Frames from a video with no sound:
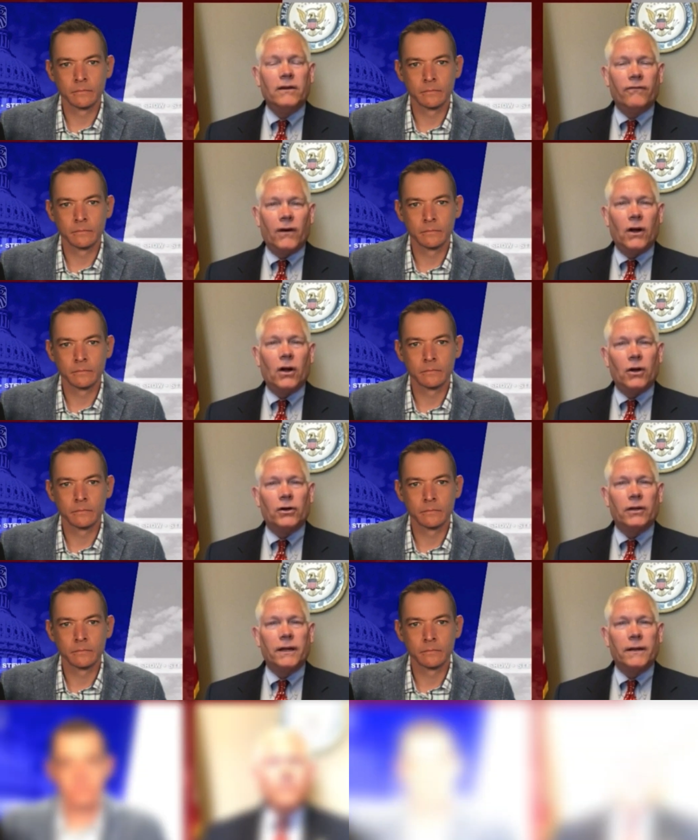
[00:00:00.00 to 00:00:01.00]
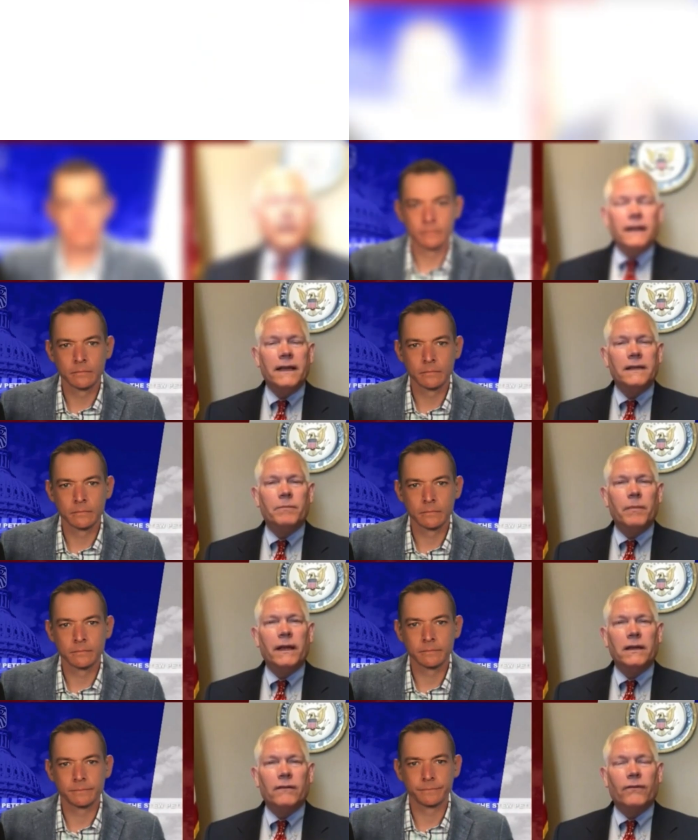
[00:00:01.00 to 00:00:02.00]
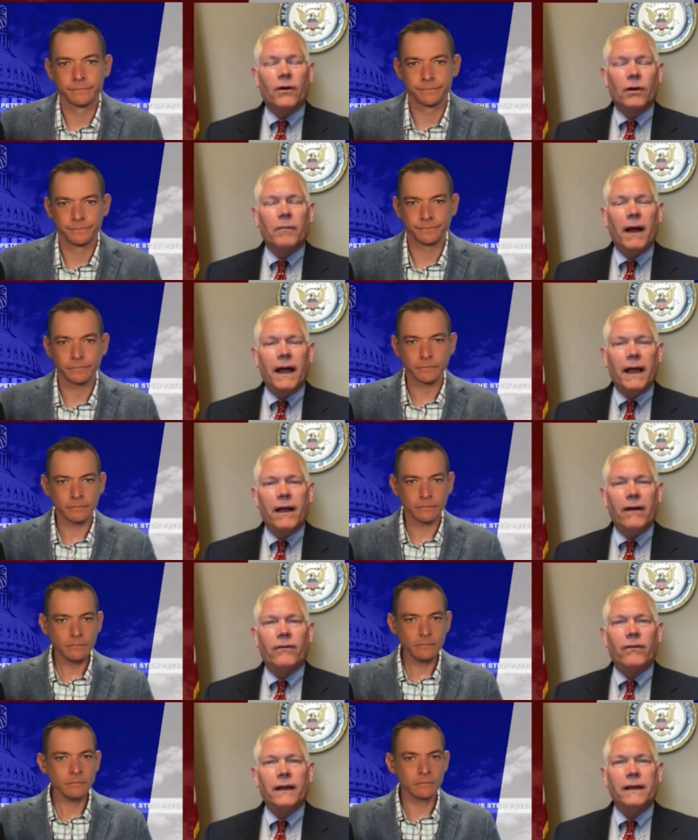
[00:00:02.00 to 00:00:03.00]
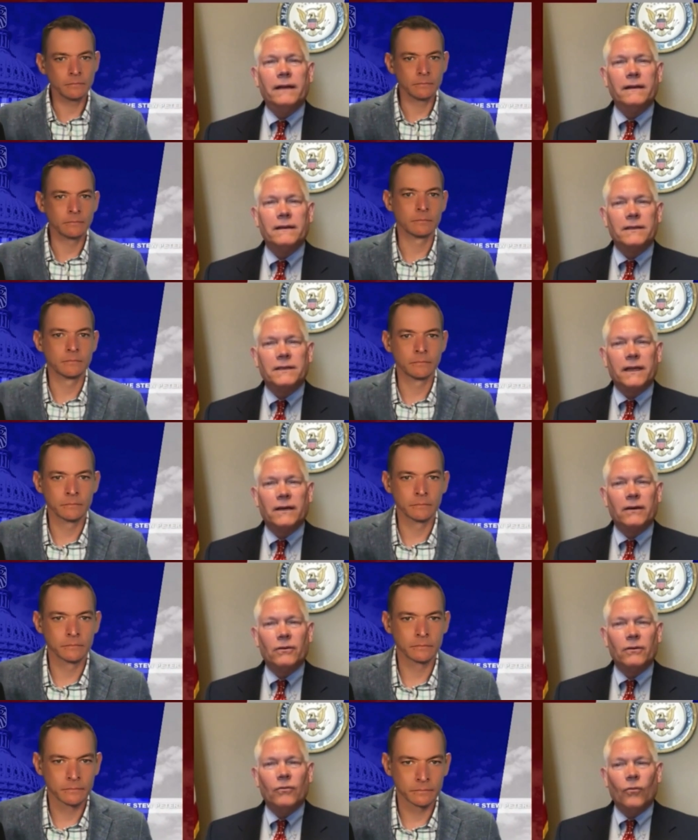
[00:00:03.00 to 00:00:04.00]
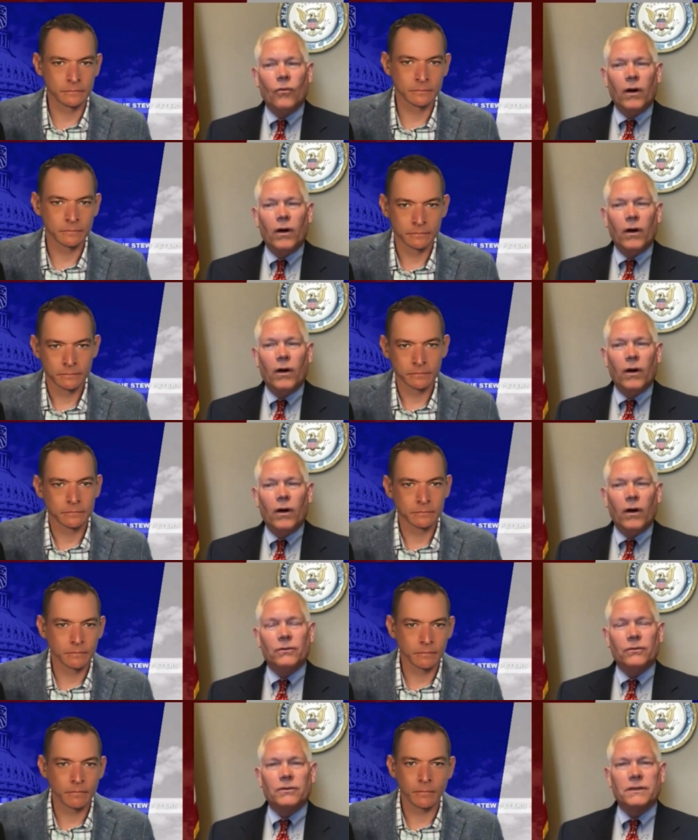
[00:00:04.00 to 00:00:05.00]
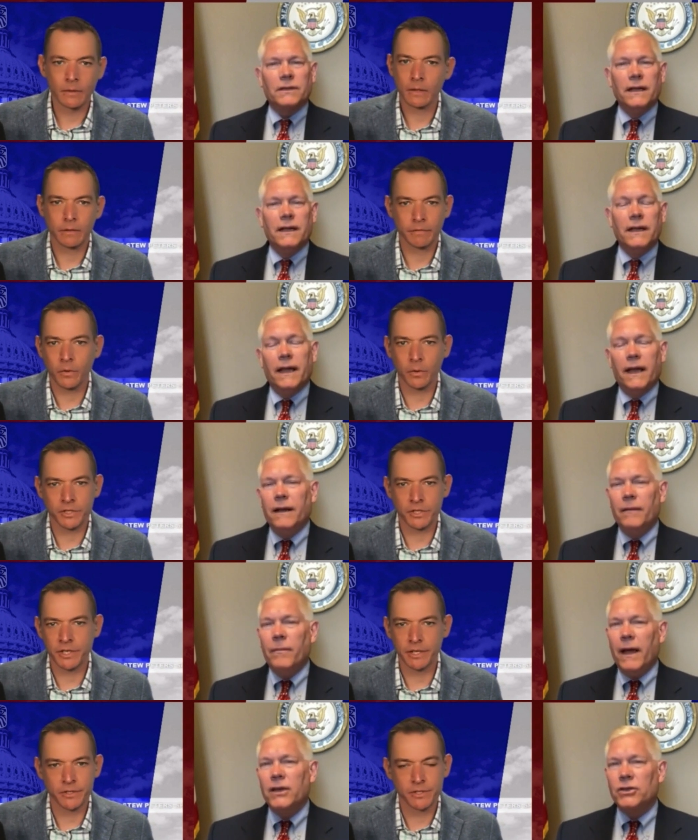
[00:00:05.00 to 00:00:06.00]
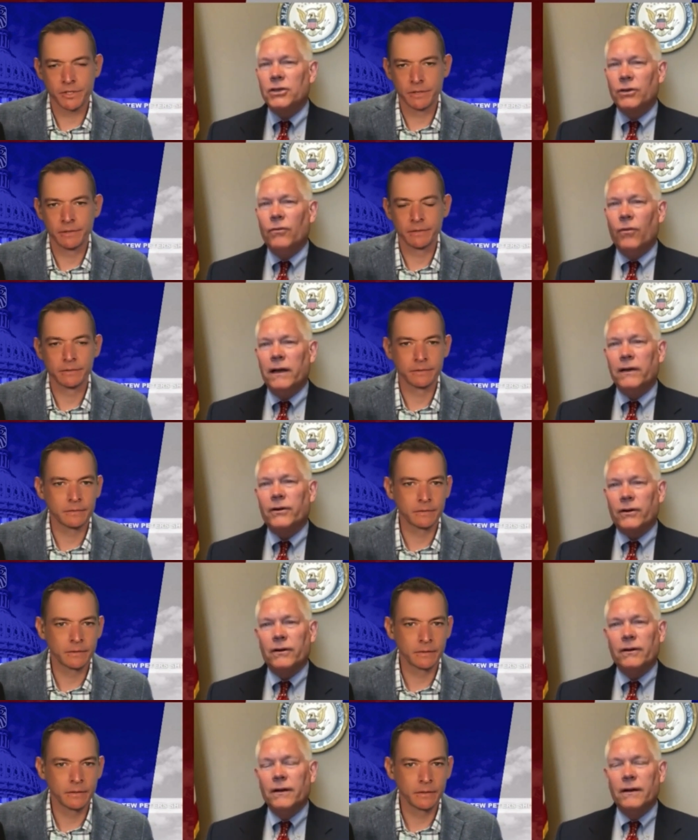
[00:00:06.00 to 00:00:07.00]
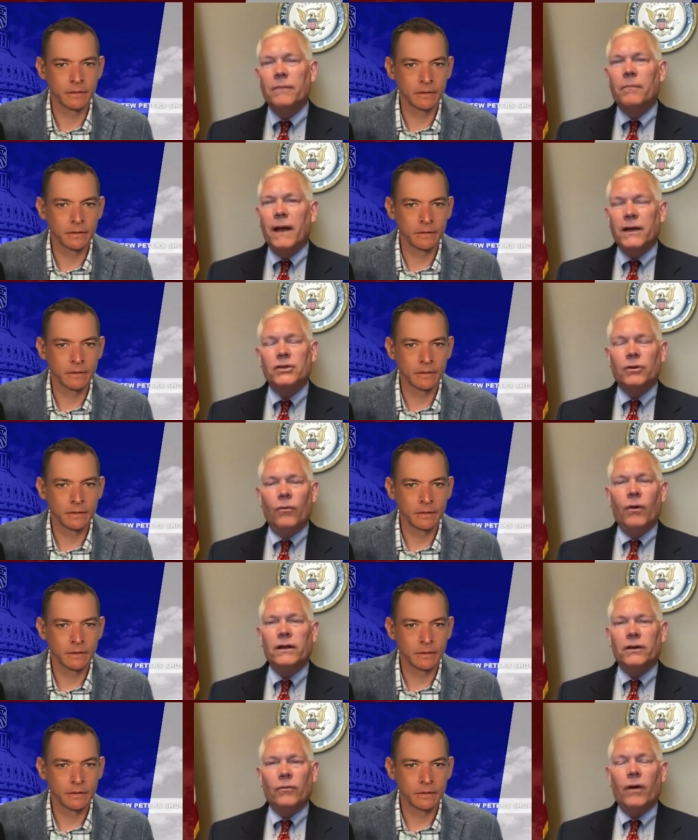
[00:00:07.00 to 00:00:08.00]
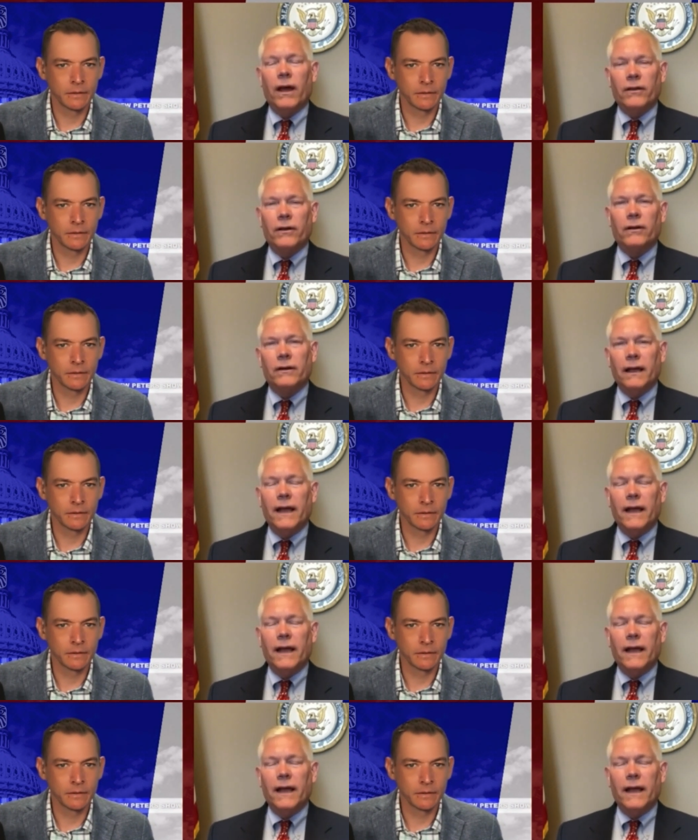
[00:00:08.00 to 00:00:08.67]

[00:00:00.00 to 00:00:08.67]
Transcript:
Speaker 1: deferred. And he's being deferred by every single one of these schools. Of course, he is. And it makes you wonder, makes you wonder whether